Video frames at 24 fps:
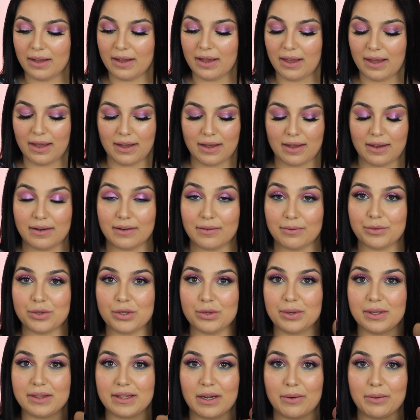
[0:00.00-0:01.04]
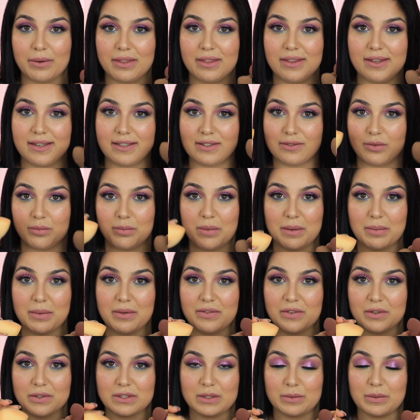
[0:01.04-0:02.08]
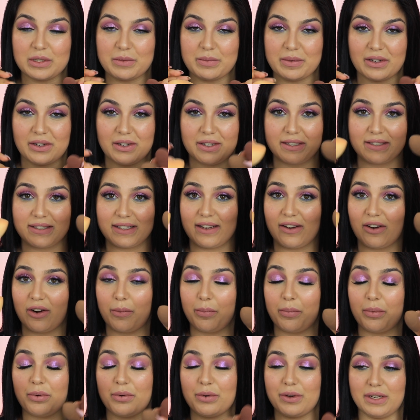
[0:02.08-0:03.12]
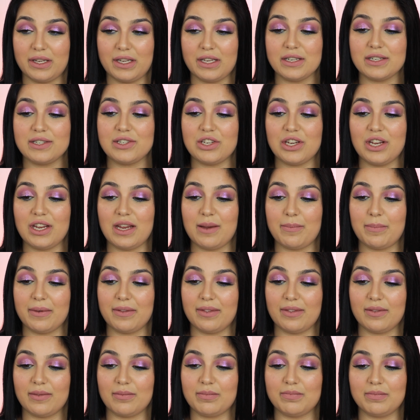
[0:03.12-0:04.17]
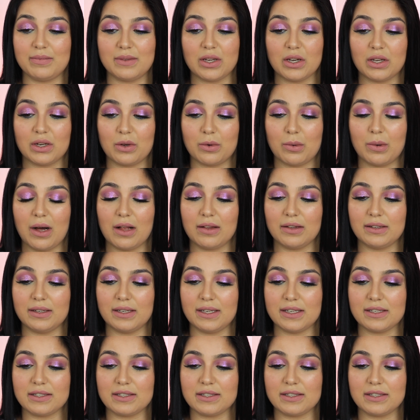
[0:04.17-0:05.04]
and doing that with these will make me feel so much better because they are pretty cheap and good quality.